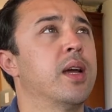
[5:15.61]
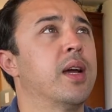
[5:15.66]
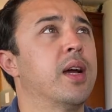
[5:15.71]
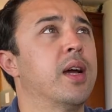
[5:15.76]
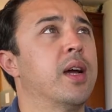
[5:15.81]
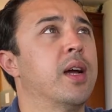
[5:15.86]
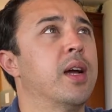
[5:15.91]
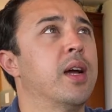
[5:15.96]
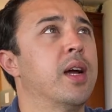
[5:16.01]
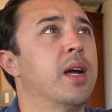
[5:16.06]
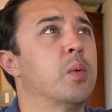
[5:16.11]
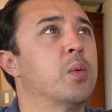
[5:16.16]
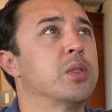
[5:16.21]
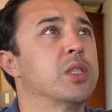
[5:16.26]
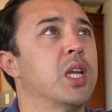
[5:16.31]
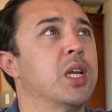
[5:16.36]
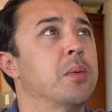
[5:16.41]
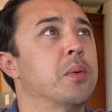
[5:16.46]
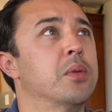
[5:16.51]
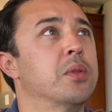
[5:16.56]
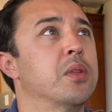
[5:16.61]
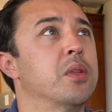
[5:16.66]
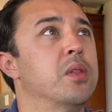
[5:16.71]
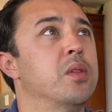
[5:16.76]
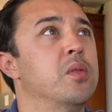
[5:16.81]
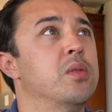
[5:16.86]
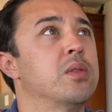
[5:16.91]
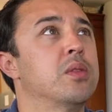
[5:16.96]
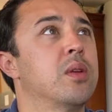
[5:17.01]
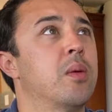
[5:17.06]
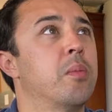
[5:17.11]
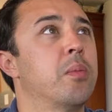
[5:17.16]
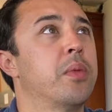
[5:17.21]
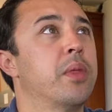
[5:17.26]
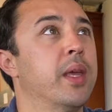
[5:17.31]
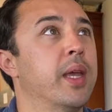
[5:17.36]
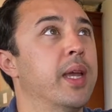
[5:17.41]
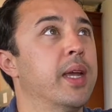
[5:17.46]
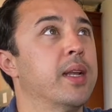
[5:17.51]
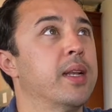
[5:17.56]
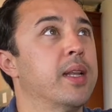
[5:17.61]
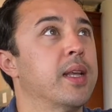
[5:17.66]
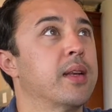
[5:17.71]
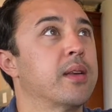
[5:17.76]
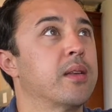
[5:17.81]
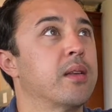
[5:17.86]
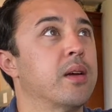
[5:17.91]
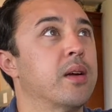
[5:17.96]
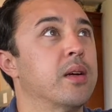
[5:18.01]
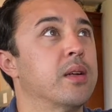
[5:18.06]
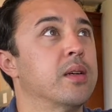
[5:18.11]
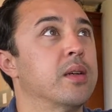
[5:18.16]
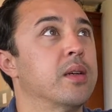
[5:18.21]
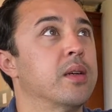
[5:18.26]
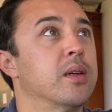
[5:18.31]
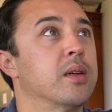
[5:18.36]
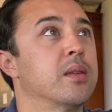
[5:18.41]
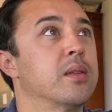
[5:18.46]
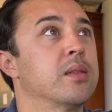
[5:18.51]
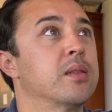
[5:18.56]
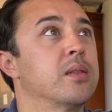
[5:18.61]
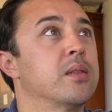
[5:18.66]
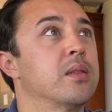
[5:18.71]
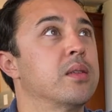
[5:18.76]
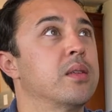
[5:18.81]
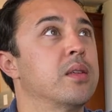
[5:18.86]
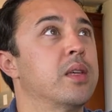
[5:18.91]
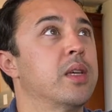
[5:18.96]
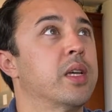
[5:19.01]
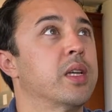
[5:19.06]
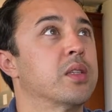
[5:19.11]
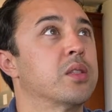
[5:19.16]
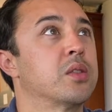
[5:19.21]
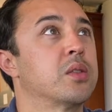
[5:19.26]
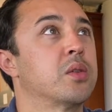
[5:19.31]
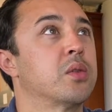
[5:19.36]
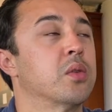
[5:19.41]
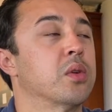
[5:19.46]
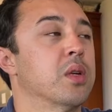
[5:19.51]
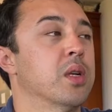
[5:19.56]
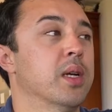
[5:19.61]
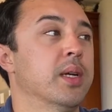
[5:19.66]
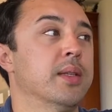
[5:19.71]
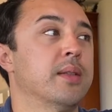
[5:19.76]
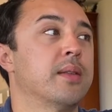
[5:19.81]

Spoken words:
I was able to do something that other kids could not.